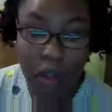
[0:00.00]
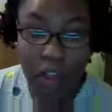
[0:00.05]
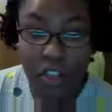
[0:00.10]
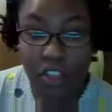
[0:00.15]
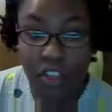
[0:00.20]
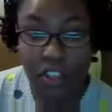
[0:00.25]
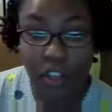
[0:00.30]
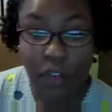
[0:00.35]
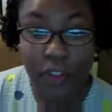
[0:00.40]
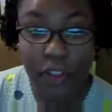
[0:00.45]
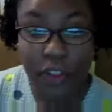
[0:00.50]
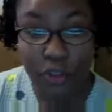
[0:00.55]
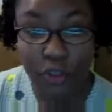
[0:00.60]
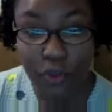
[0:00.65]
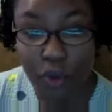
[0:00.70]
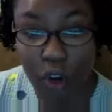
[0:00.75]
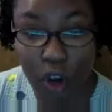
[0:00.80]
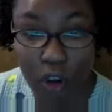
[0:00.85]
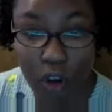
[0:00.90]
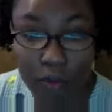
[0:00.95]
So the two
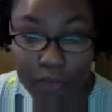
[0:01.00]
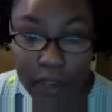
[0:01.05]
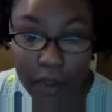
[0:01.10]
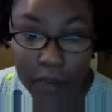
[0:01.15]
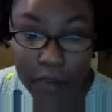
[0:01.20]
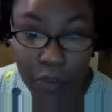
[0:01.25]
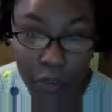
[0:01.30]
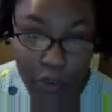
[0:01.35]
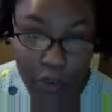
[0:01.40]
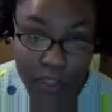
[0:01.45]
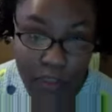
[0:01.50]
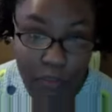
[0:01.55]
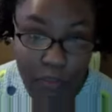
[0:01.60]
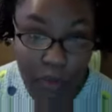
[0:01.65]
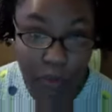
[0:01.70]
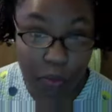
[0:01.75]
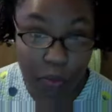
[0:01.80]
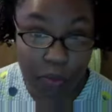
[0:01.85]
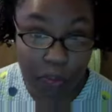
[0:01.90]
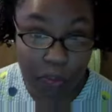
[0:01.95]
combs I'm going to be
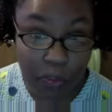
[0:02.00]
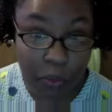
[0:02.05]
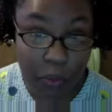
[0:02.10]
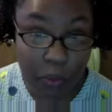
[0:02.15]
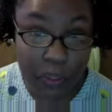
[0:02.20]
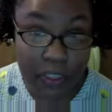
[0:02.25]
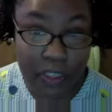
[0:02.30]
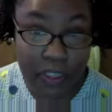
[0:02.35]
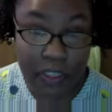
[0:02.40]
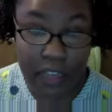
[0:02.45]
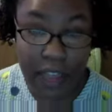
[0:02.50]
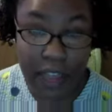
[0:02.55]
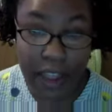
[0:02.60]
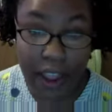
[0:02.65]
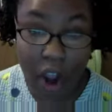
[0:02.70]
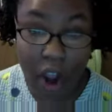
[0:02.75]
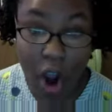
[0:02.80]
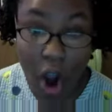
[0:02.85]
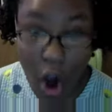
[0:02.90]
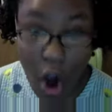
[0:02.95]
reviewing today
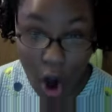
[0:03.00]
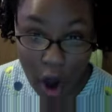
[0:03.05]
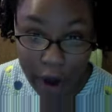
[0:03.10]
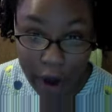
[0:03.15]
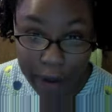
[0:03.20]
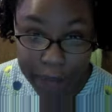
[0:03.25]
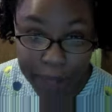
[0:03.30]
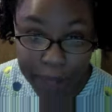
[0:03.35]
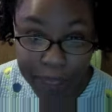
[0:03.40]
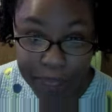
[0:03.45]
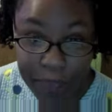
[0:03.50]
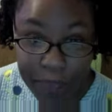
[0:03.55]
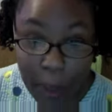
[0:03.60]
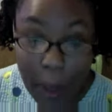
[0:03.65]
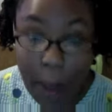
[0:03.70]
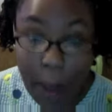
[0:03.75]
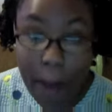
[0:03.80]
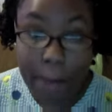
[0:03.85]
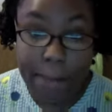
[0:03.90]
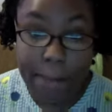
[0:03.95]
are
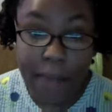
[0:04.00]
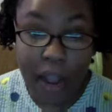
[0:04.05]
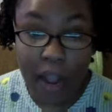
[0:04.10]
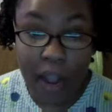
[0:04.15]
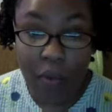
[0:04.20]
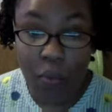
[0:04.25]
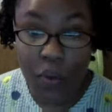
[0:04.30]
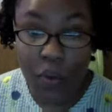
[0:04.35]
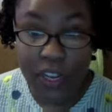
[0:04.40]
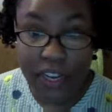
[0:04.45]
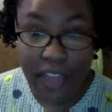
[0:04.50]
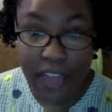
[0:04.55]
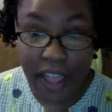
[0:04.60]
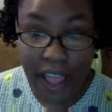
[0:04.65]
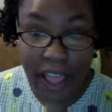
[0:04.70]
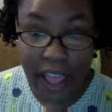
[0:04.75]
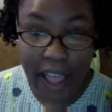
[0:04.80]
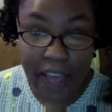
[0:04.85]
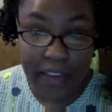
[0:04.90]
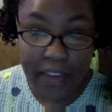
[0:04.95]
my Wee
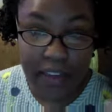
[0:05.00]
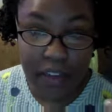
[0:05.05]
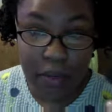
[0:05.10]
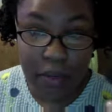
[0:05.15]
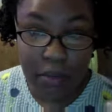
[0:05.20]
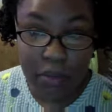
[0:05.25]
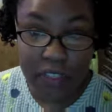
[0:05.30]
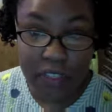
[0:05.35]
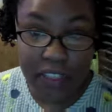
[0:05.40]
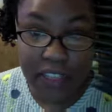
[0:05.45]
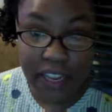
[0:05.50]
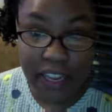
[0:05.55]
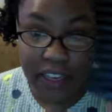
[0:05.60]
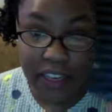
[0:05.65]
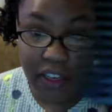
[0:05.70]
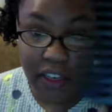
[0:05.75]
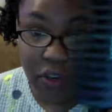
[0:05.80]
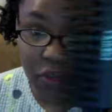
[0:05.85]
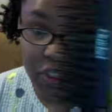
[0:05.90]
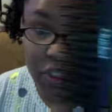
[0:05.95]
Dad Double
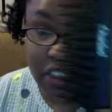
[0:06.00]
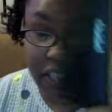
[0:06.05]
Detangler, which I